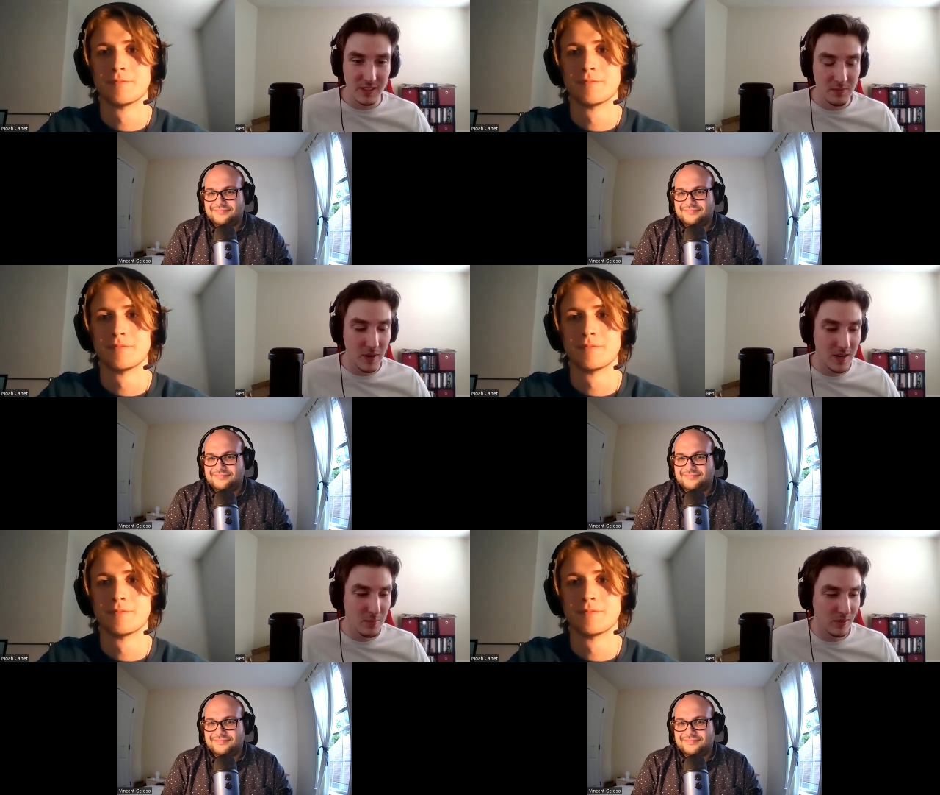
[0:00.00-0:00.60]
Speaker 1: good
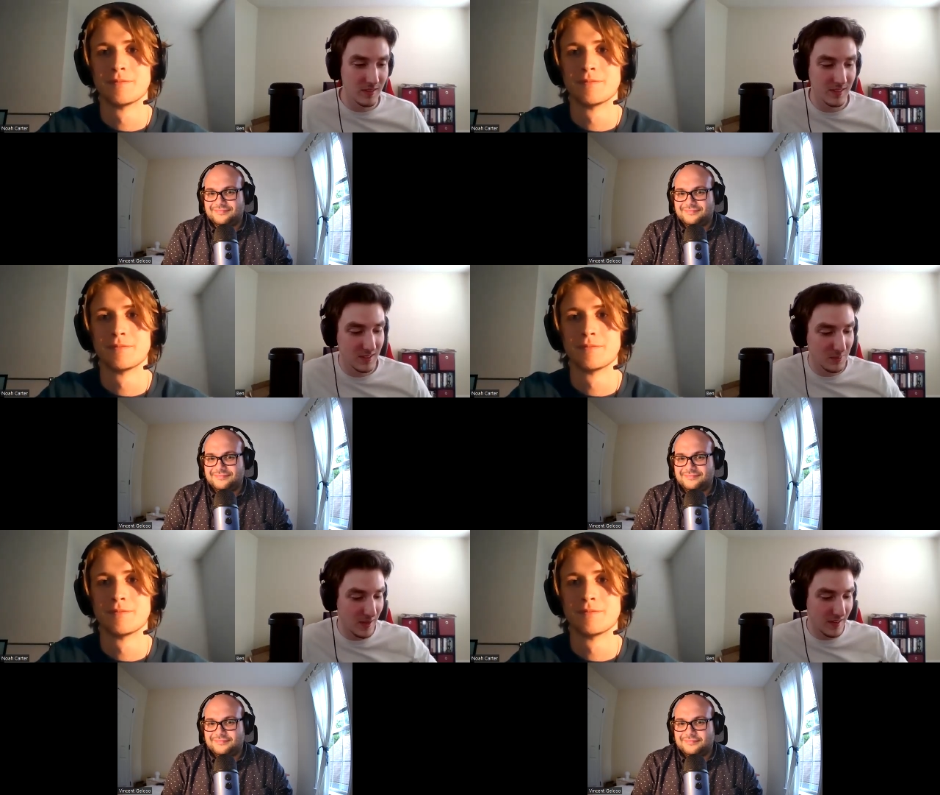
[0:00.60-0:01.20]
paper on
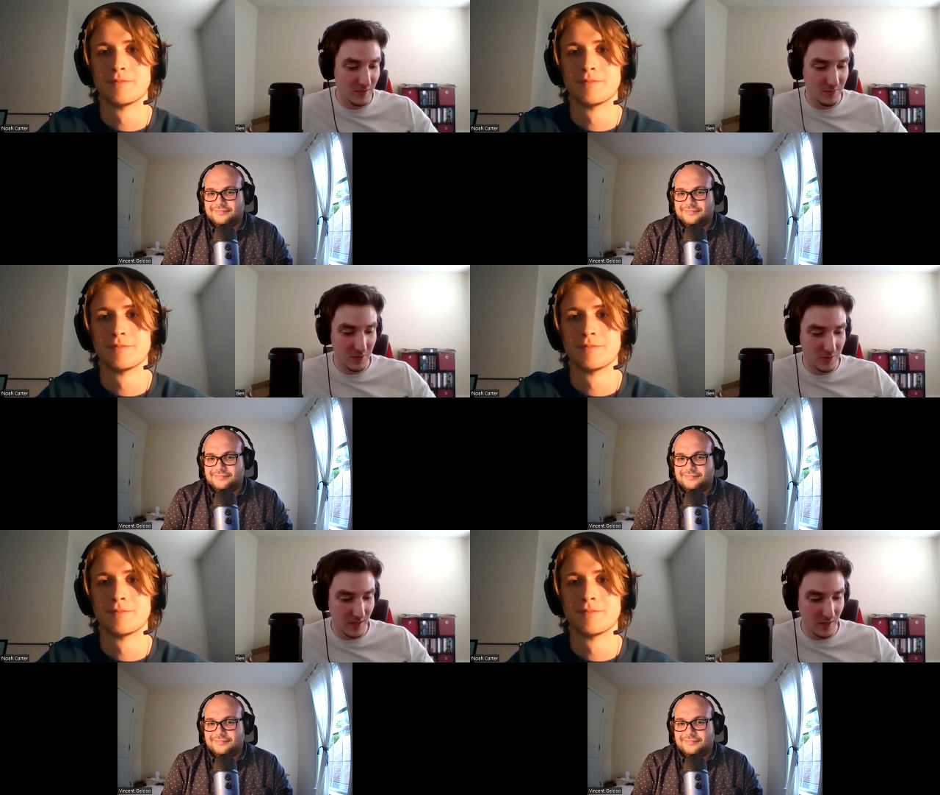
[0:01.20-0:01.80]
Cospaia in the
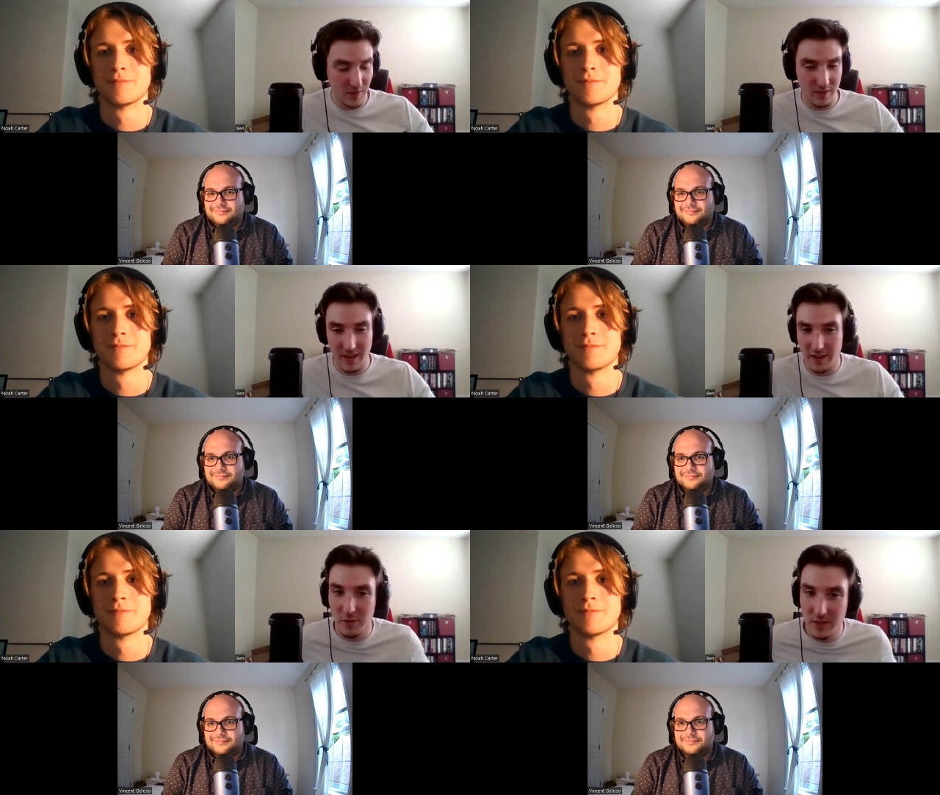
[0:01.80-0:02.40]
future. That'd be great.
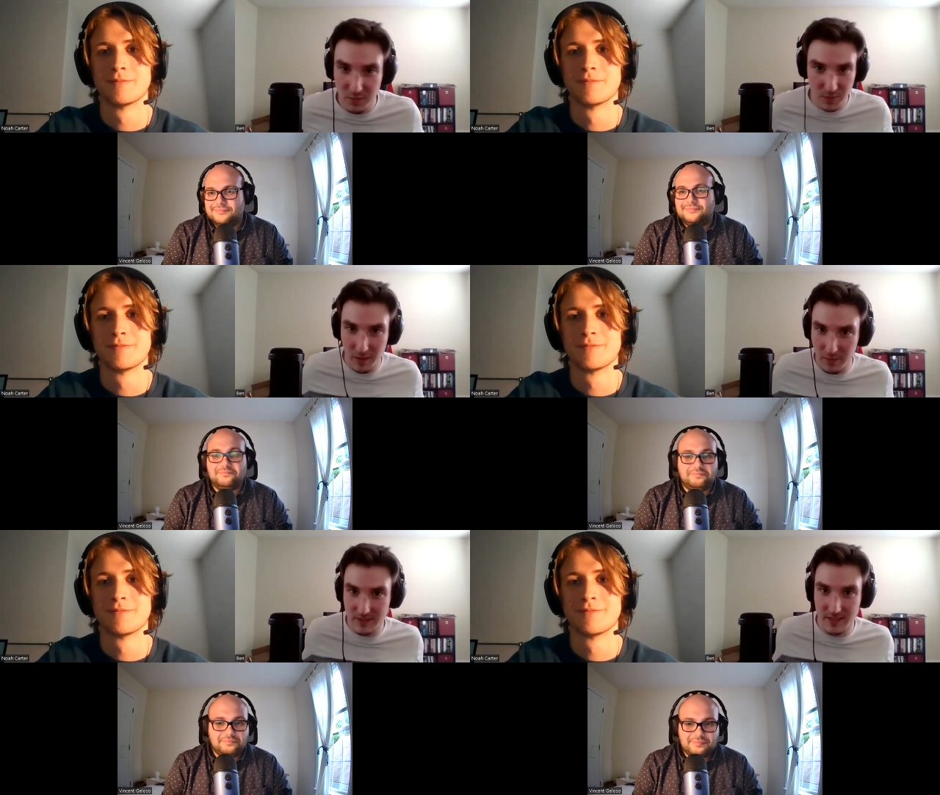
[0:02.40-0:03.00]
I know Cospaia
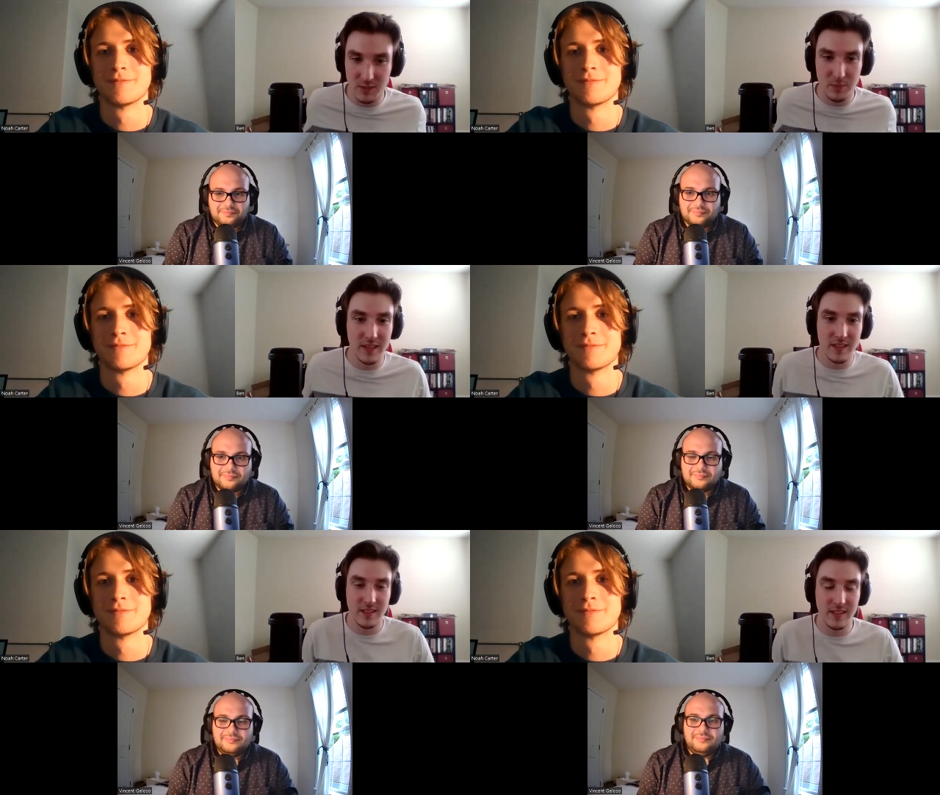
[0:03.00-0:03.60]
wasn't as big
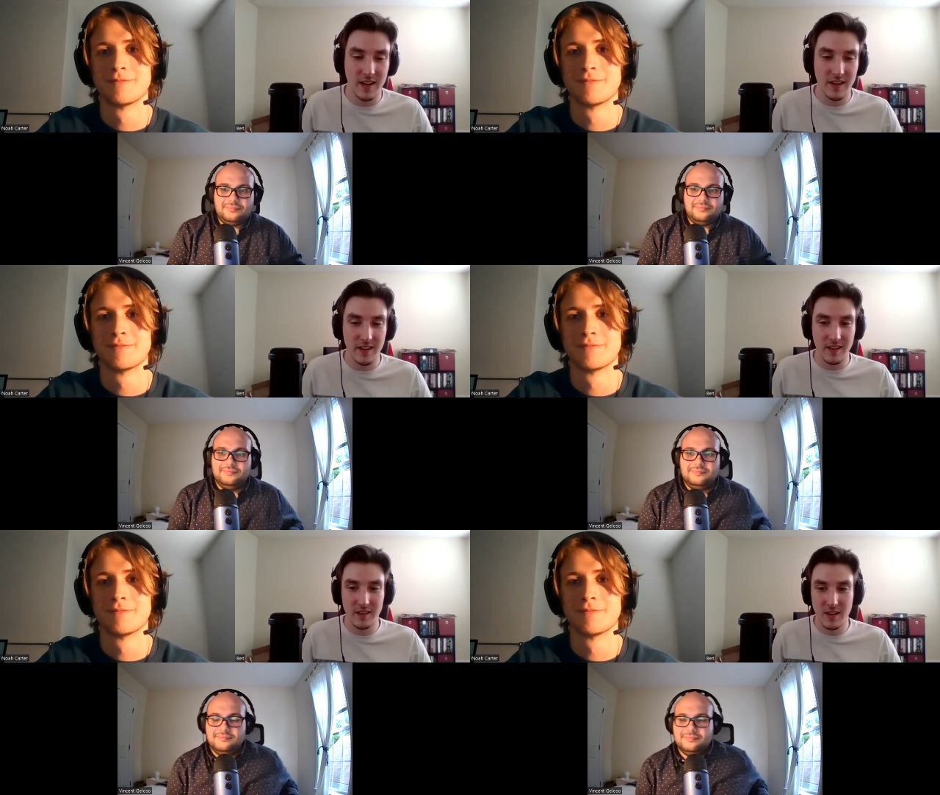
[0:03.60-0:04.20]
as
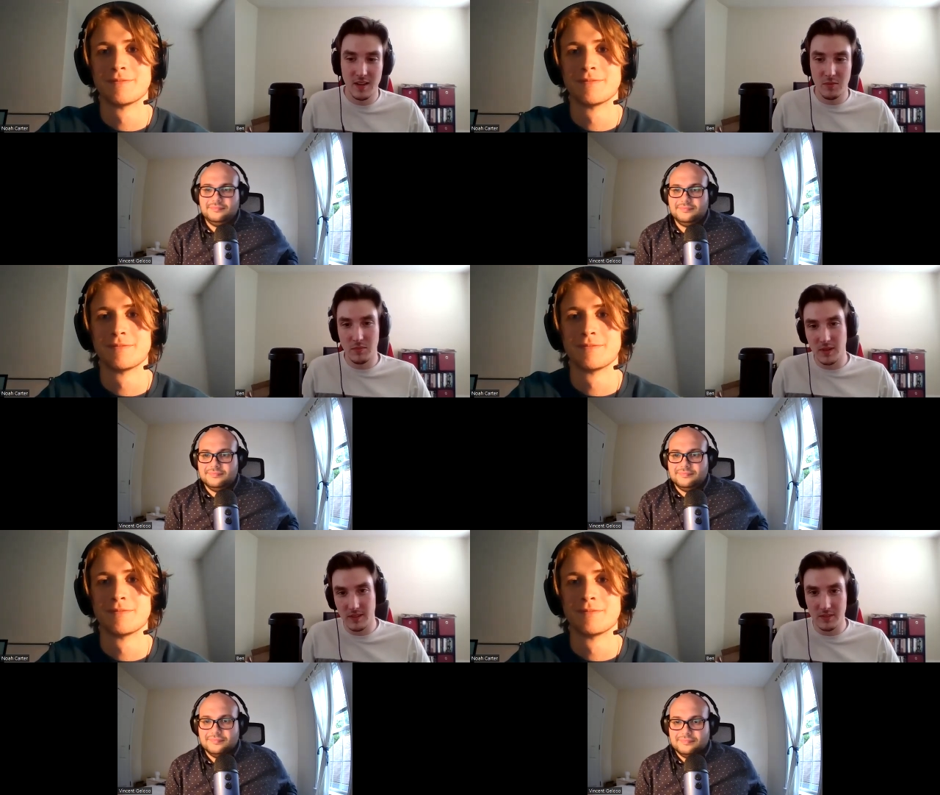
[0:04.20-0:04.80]
Acadia,
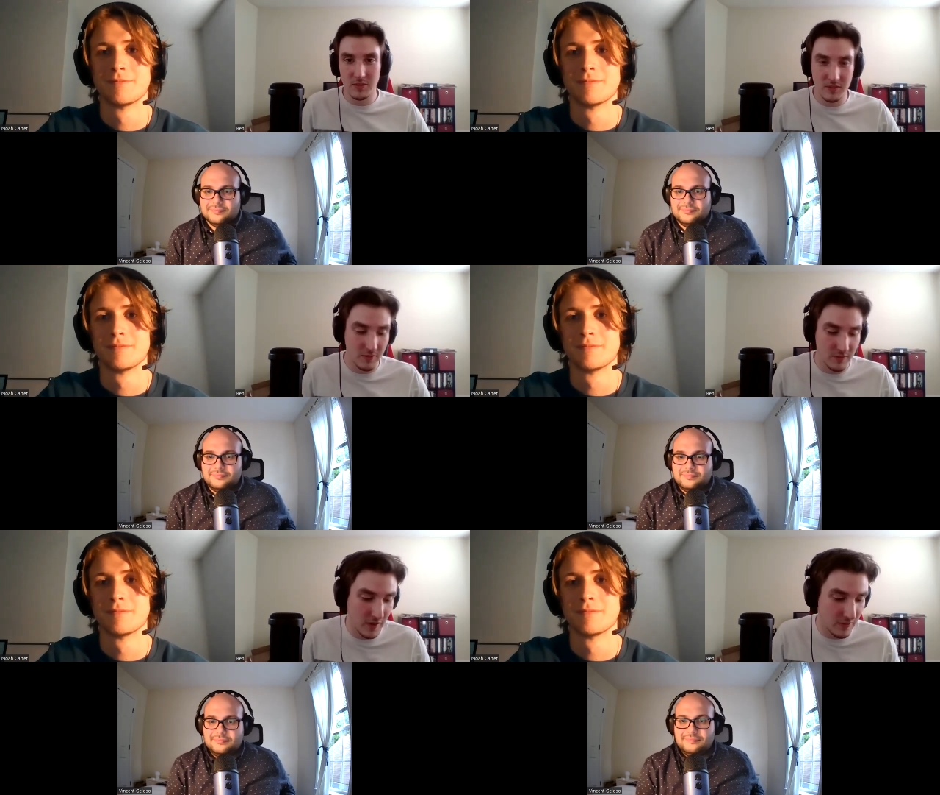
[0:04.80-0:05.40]
but uh,
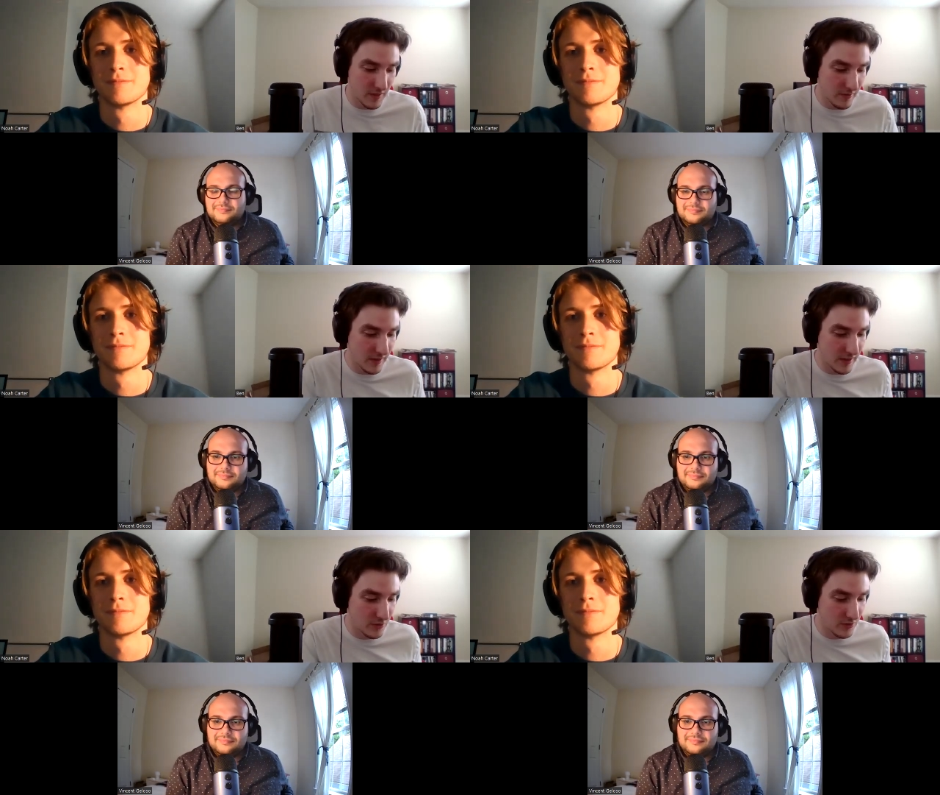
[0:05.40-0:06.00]
definitely a
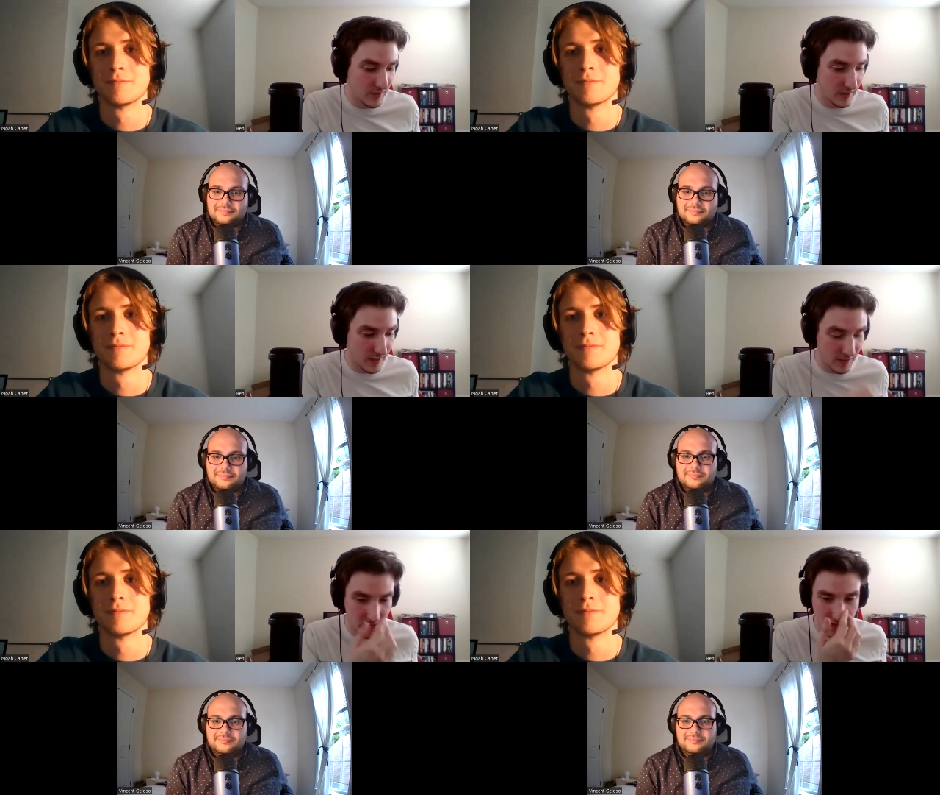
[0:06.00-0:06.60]
very interesting
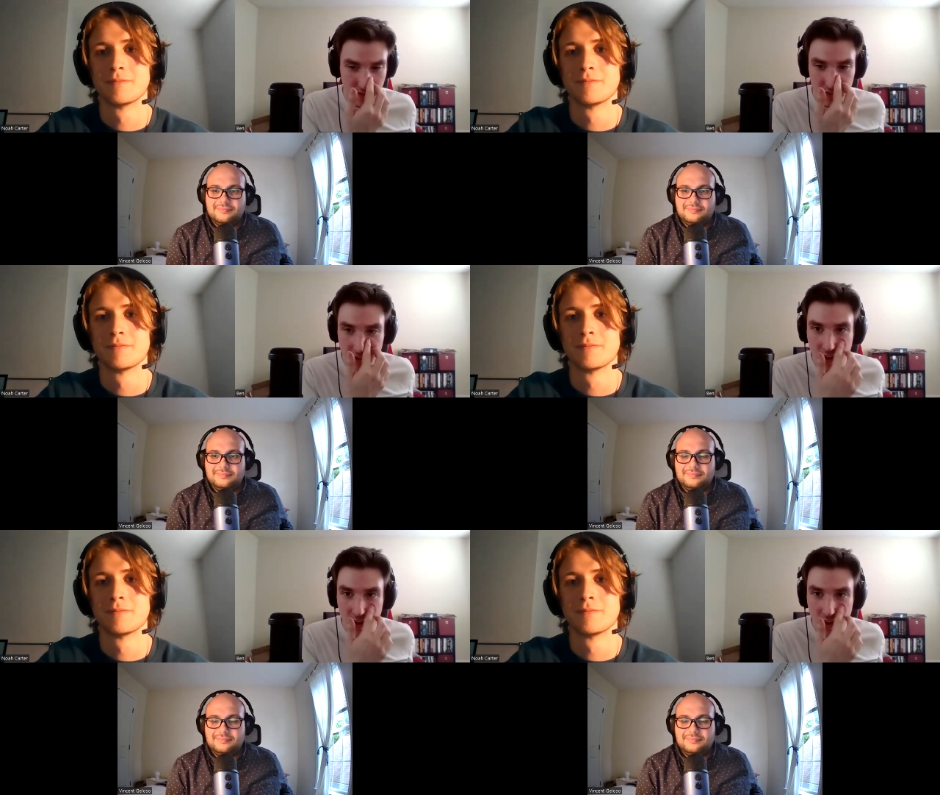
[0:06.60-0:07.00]
case study.